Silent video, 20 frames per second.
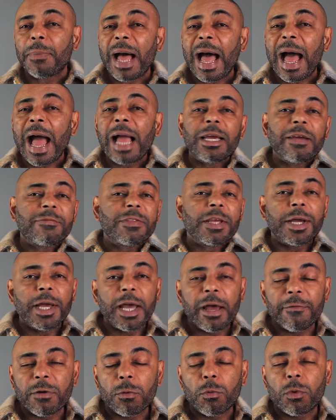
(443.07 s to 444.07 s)
buy if there
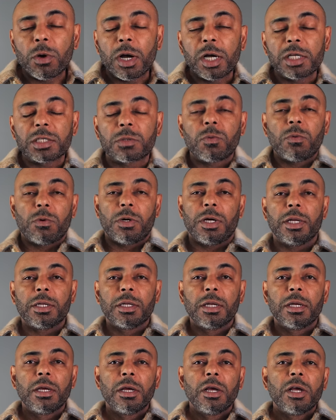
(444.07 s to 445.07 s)
ever was one.
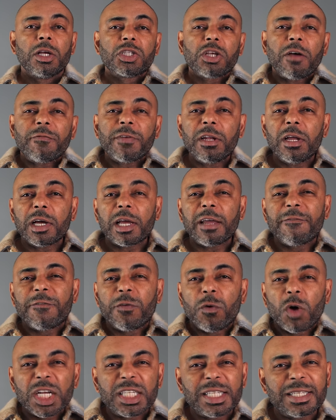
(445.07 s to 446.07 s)
So if you're looking
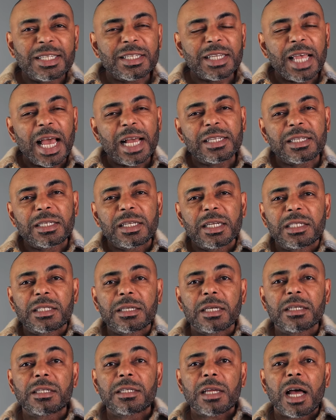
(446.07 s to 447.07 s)
for a sexy,
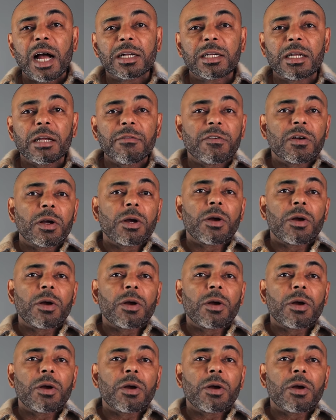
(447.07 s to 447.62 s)
seductive,